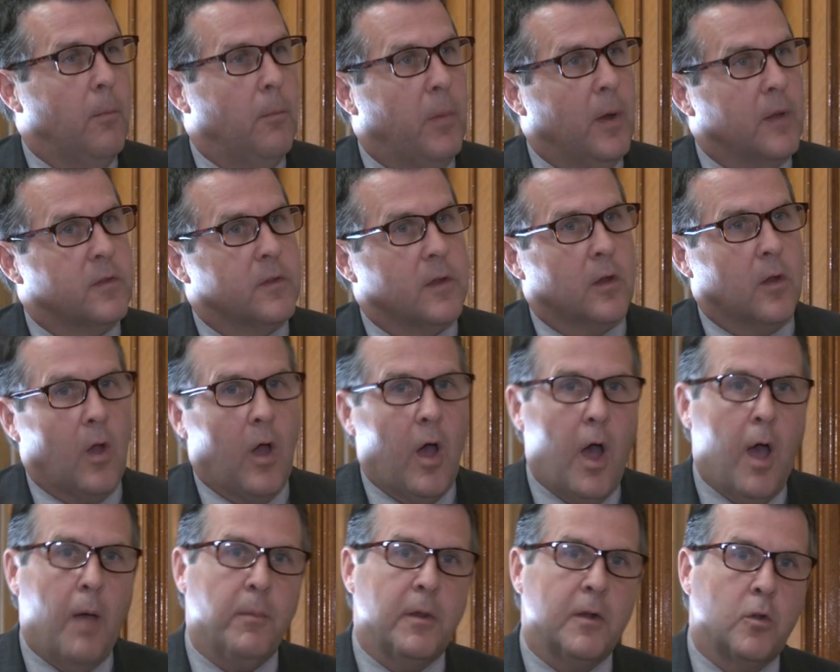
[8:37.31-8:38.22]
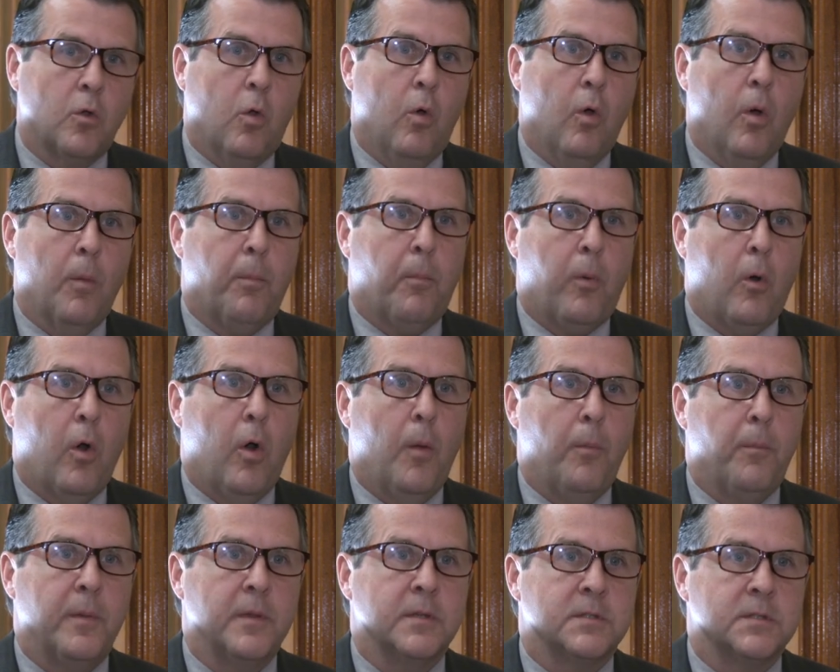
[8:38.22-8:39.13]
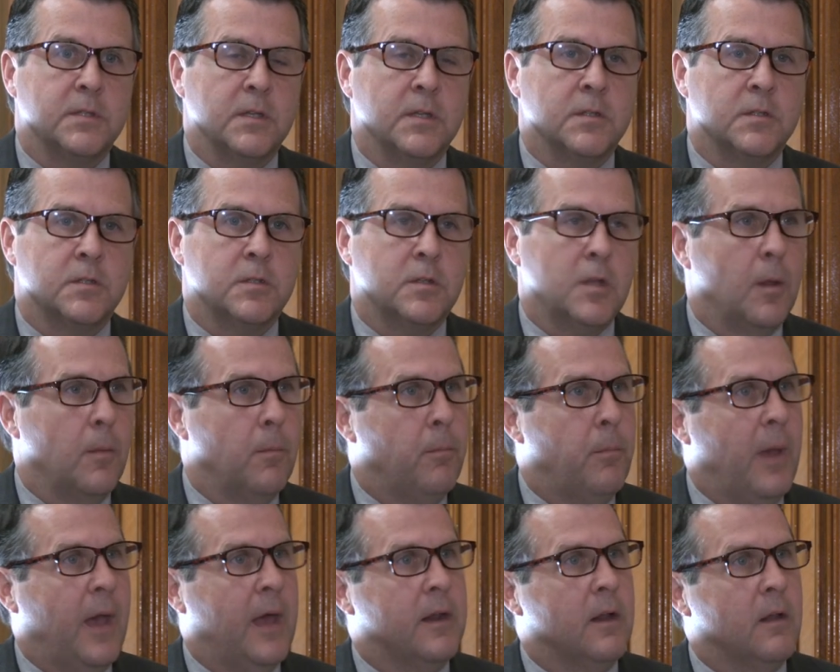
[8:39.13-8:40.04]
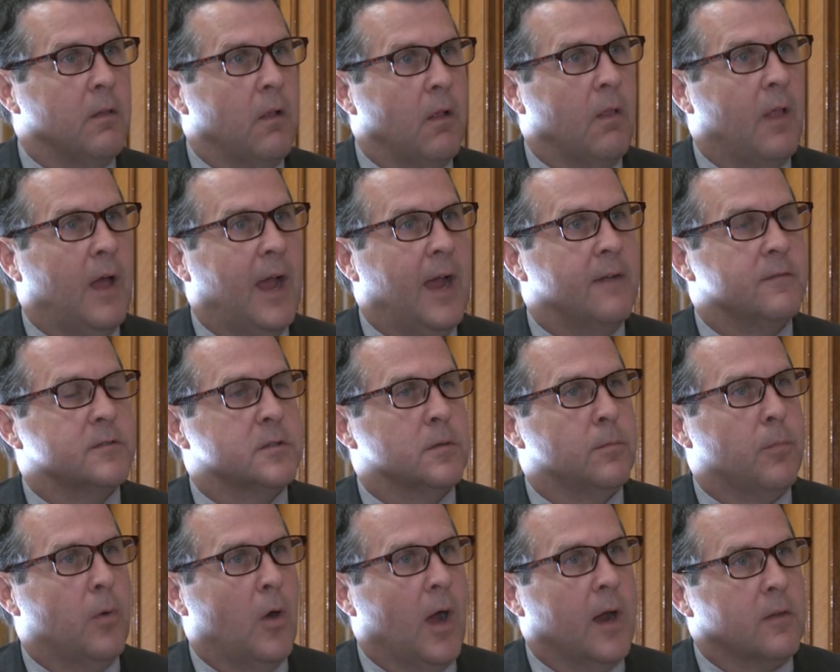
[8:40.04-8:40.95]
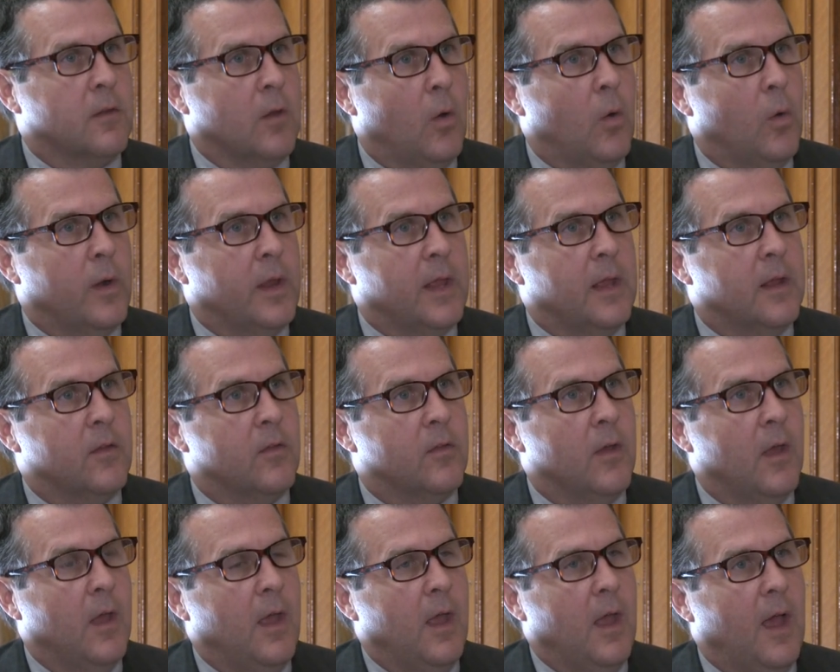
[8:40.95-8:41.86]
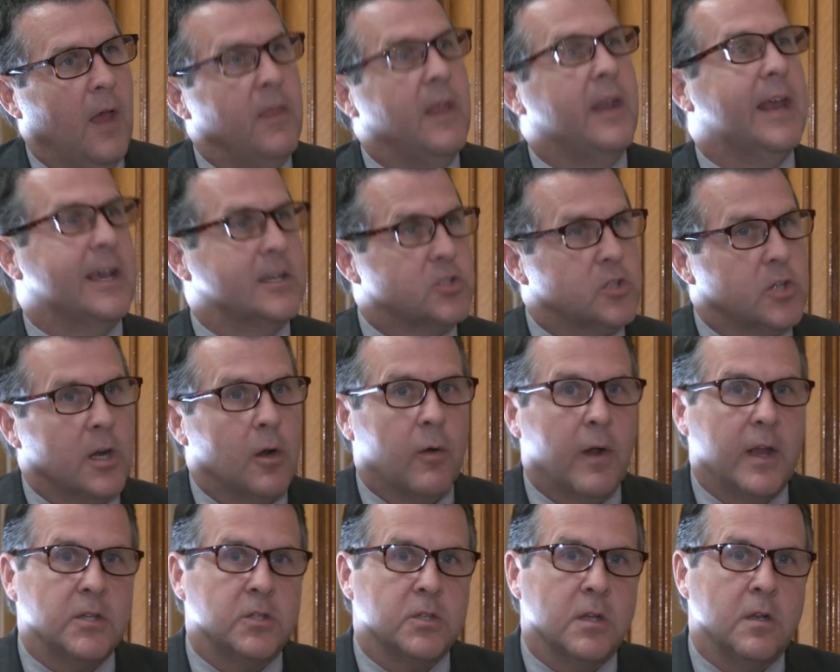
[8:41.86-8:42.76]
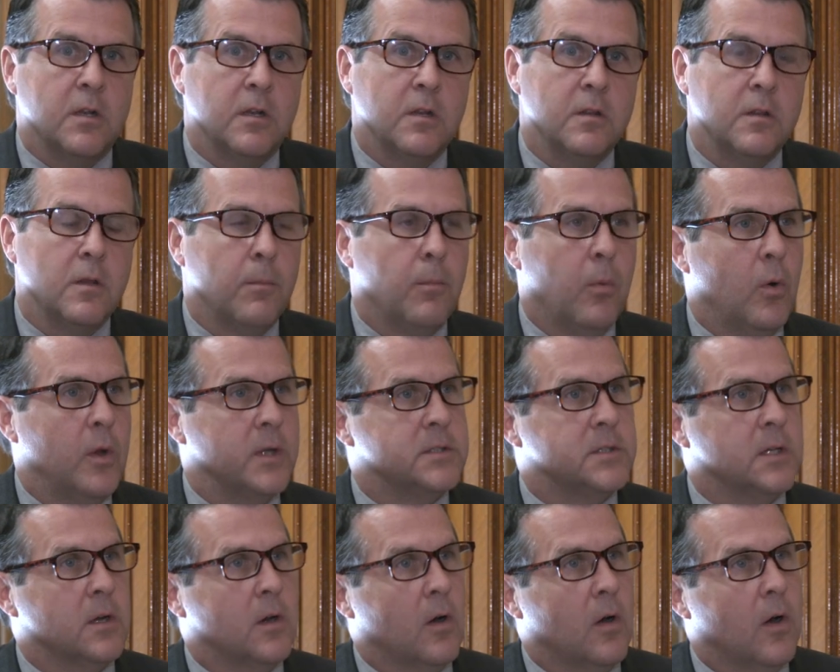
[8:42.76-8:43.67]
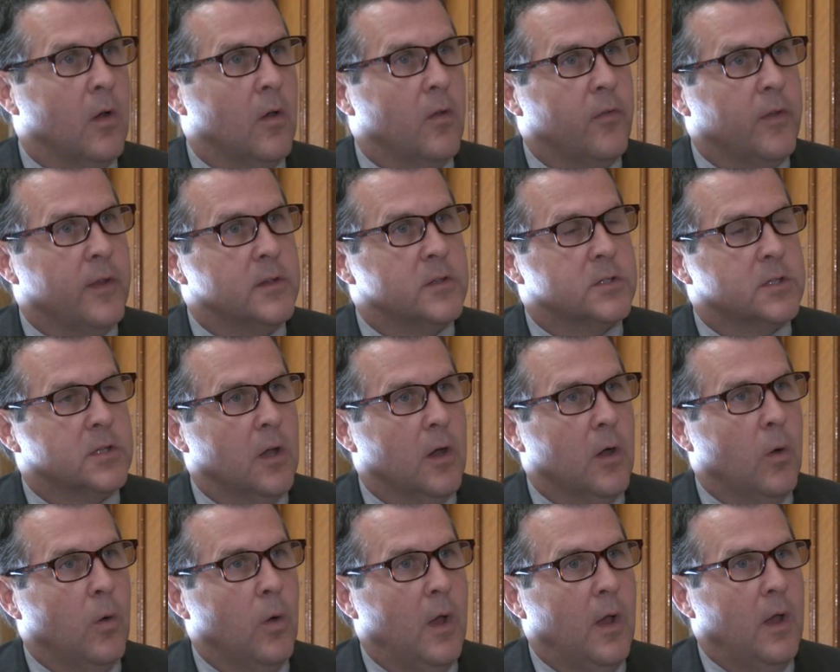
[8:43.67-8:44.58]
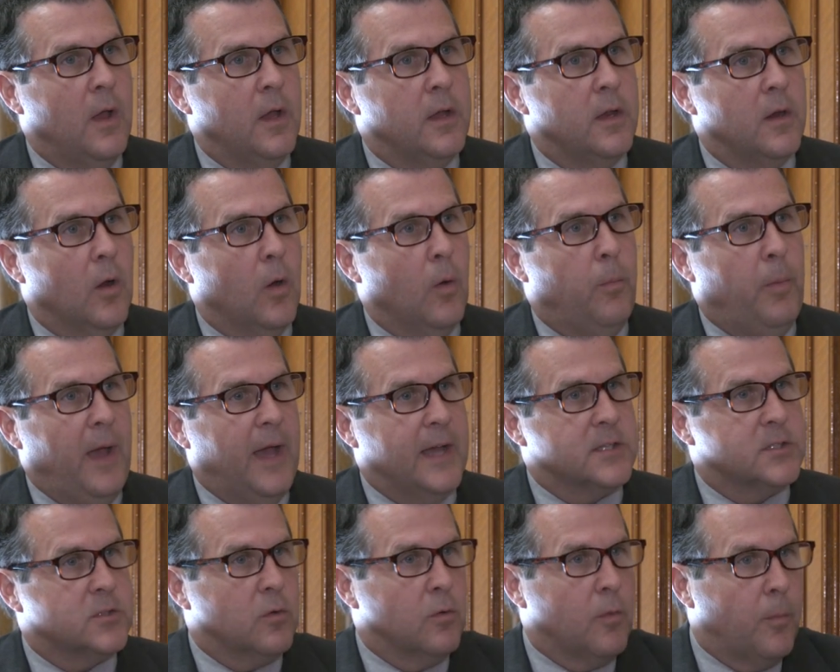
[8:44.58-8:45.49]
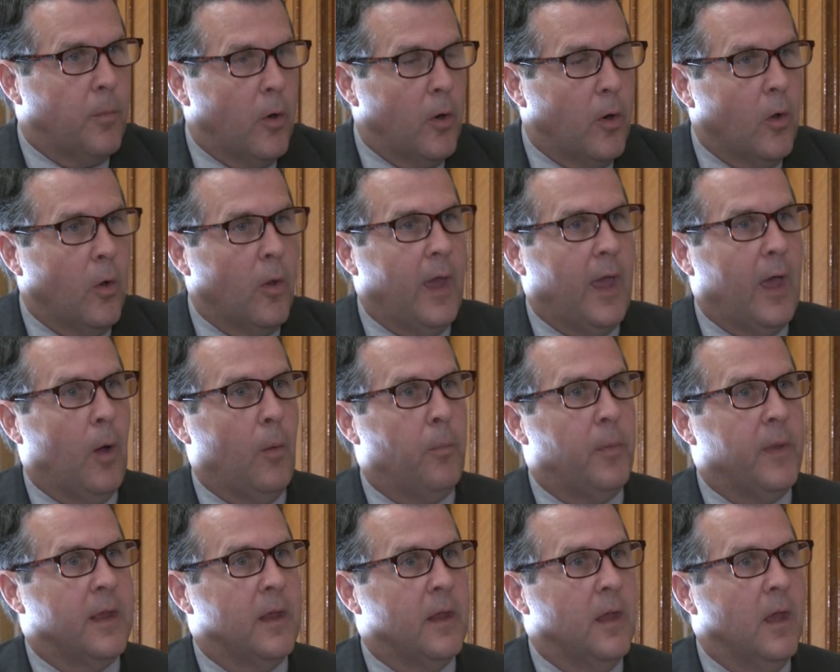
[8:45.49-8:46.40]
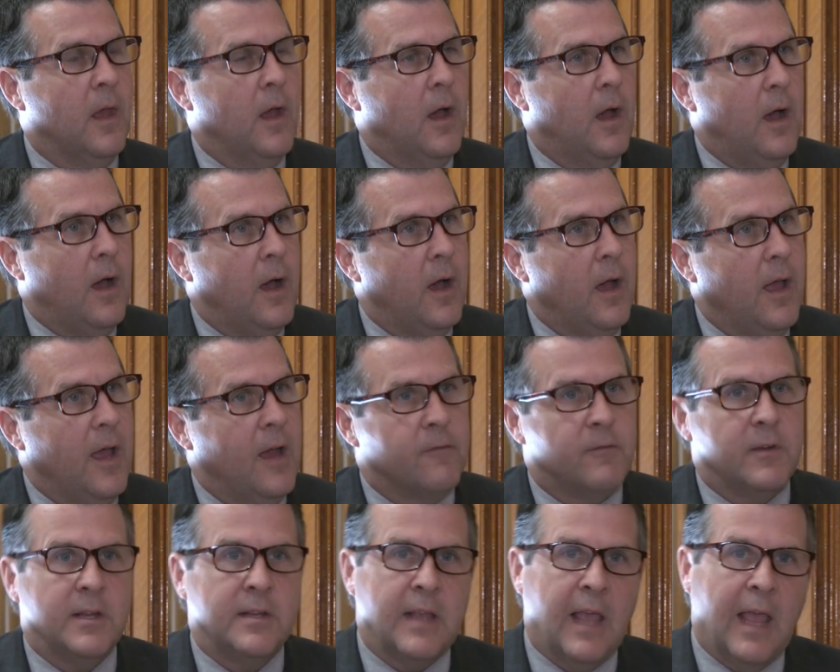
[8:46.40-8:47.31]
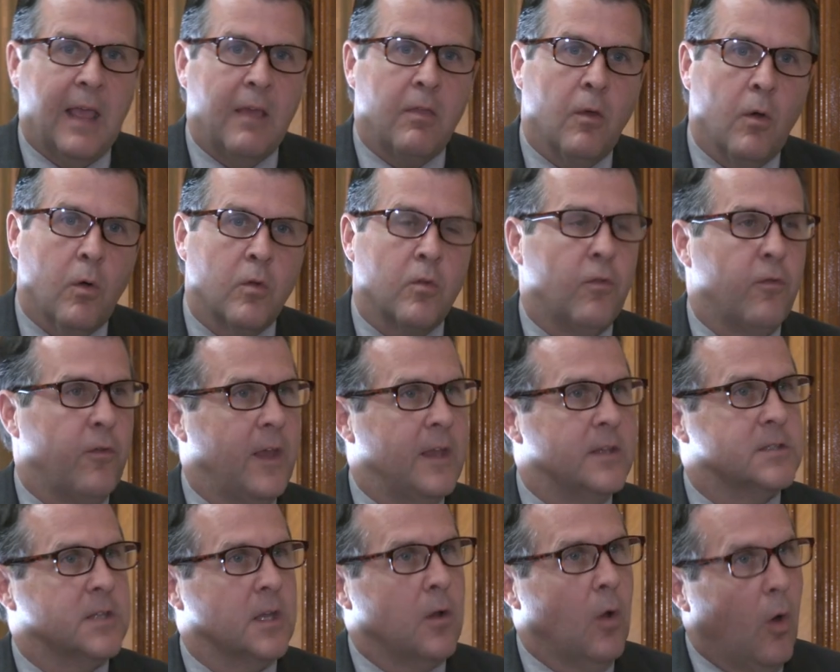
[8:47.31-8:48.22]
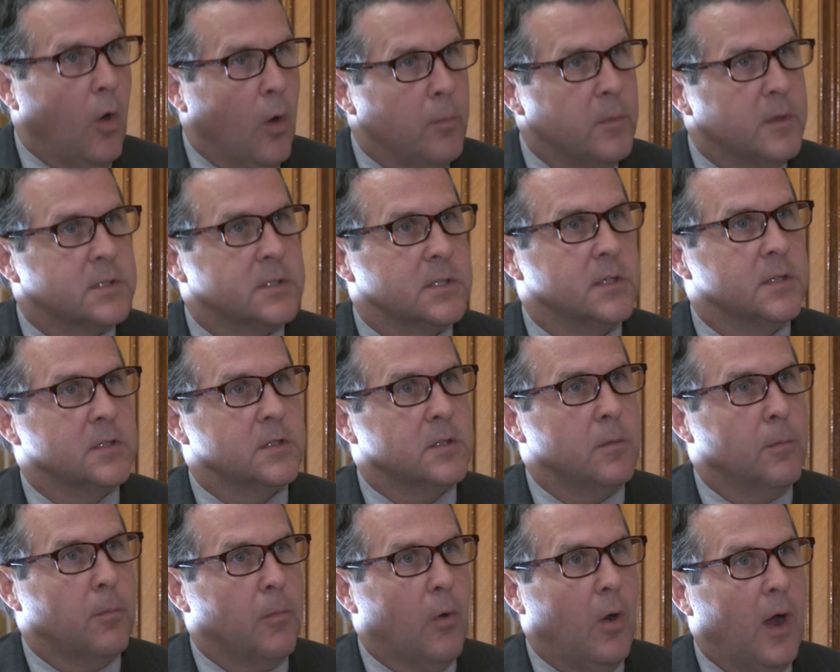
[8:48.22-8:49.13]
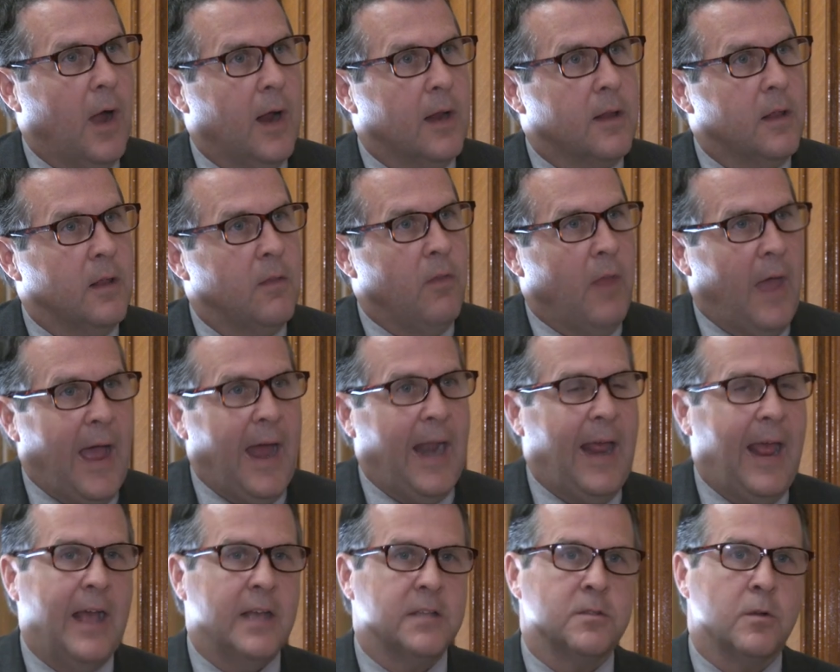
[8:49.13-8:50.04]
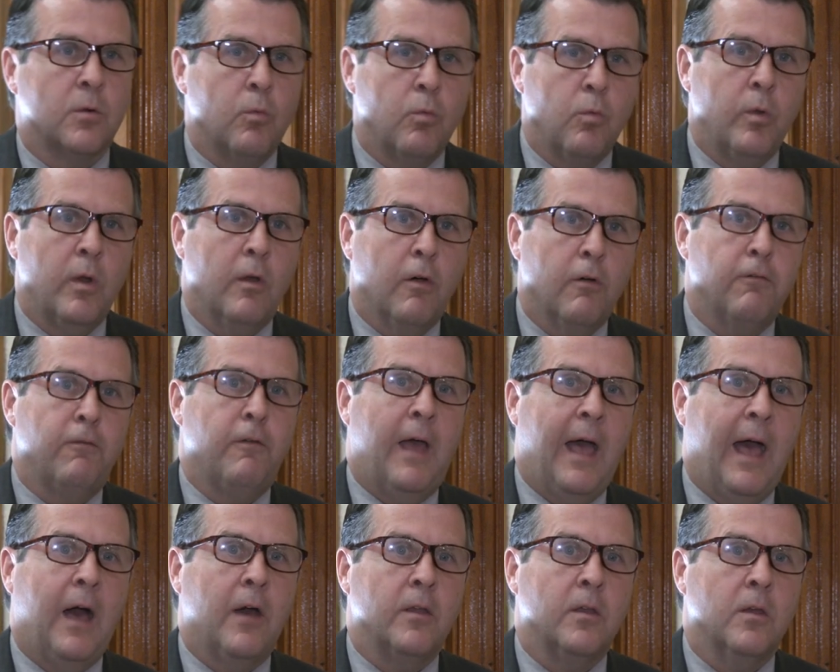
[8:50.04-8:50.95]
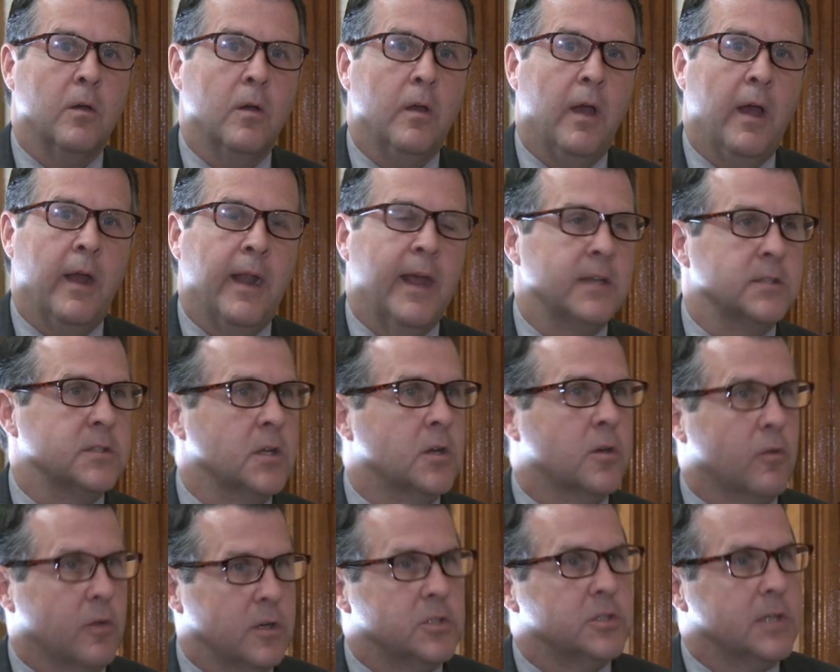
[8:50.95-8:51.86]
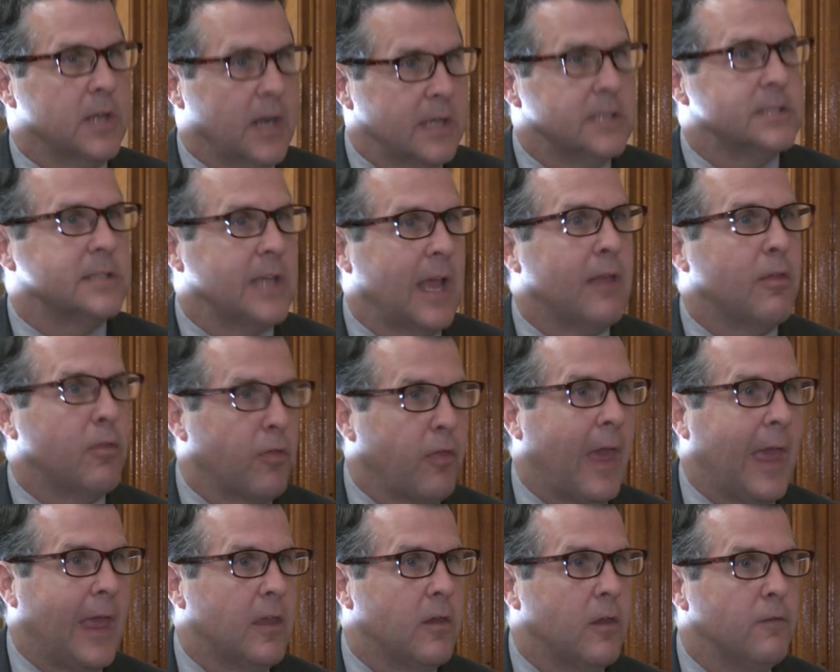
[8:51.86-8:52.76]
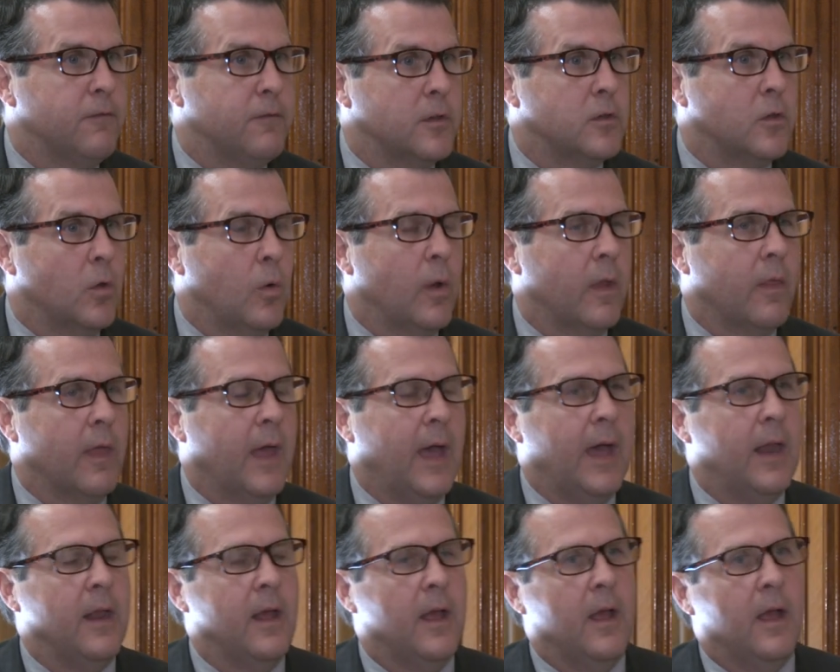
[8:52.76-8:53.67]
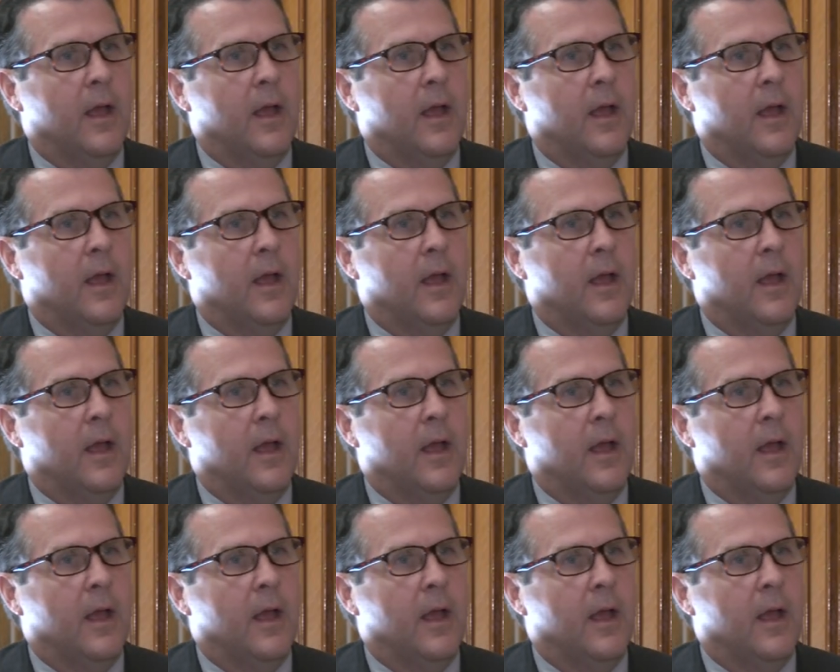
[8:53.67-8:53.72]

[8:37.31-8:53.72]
But the common core purpose is to better the lives of Brocktonians and the next generation, the boys and girls. And so, you know, Pastor Roberto helping uh, every day those facing homelessness in Brockton, that has a real value. And as a Christian, I say thank you for doing that.